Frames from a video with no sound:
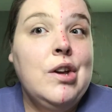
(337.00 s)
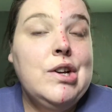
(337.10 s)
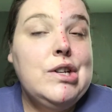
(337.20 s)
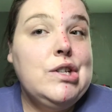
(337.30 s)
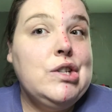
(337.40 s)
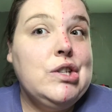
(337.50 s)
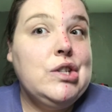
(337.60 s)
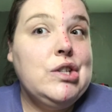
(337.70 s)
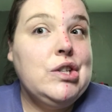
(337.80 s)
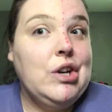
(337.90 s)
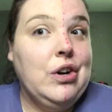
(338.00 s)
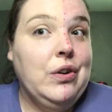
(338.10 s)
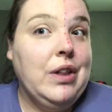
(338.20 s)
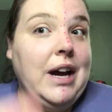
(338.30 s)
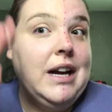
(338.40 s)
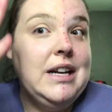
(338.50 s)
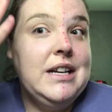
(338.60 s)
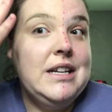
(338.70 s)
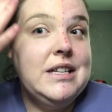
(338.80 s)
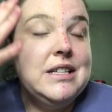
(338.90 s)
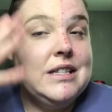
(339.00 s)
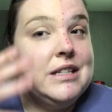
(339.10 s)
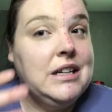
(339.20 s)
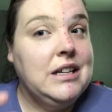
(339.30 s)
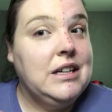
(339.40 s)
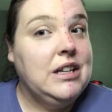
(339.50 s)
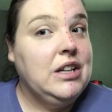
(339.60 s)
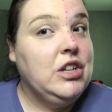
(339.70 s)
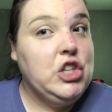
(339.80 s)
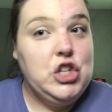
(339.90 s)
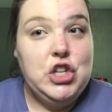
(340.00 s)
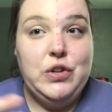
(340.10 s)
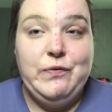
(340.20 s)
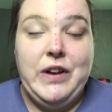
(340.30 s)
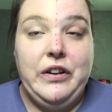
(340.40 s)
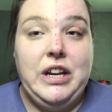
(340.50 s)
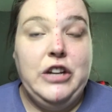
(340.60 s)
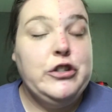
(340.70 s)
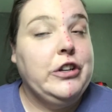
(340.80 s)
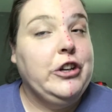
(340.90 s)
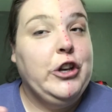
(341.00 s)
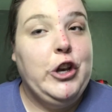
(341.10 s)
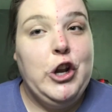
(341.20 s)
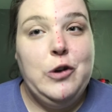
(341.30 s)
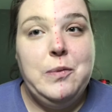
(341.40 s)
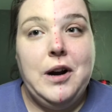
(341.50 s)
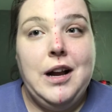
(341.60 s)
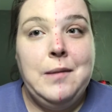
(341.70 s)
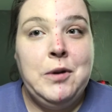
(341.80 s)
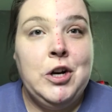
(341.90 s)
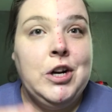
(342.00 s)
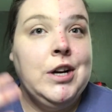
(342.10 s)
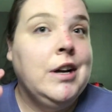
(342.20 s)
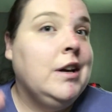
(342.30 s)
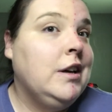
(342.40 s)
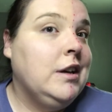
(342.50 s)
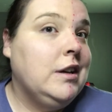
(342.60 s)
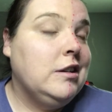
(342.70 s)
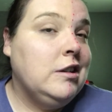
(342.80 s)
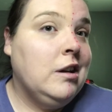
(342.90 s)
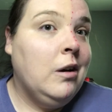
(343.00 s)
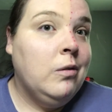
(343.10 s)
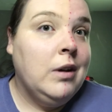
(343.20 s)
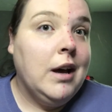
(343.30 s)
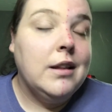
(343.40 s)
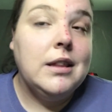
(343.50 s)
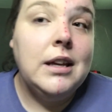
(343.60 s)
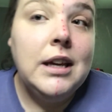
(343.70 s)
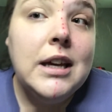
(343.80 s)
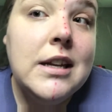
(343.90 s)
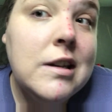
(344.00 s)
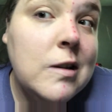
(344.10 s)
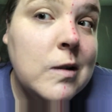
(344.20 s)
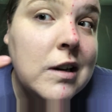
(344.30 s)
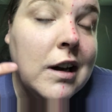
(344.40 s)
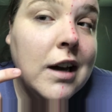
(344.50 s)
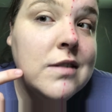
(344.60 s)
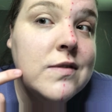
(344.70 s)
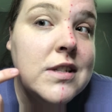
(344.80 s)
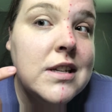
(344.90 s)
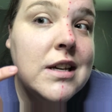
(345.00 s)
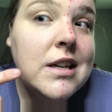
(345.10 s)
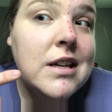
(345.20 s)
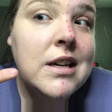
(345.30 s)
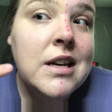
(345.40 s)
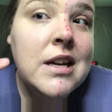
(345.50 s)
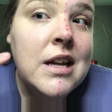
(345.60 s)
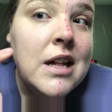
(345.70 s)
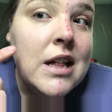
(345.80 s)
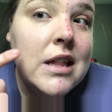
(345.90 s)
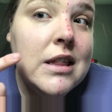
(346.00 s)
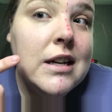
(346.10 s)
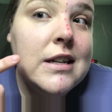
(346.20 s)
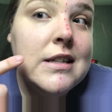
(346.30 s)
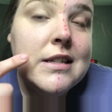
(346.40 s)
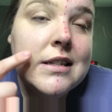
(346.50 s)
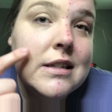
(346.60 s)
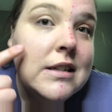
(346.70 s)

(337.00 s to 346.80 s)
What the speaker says: So that is foundation. No primer, no nothing. And you can kind of see that it's